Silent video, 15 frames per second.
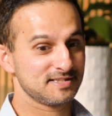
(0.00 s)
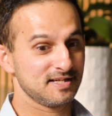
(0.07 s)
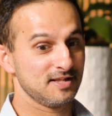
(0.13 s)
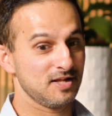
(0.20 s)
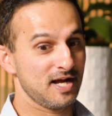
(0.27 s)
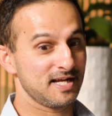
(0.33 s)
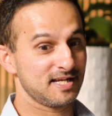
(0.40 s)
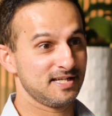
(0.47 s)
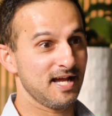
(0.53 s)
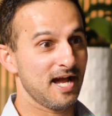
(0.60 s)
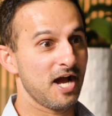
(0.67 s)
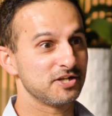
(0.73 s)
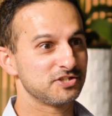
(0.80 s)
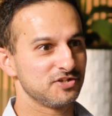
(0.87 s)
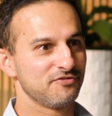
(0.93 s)
to like
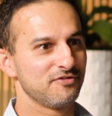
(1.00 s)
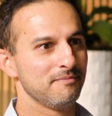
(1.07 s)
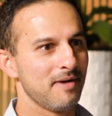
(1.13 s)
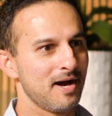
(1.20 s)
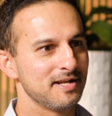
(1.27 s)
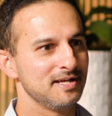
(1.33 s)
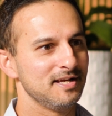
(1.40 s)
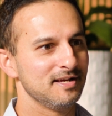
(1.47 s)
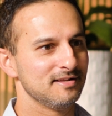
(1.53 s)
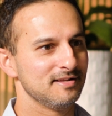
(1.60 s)
gouge you for money,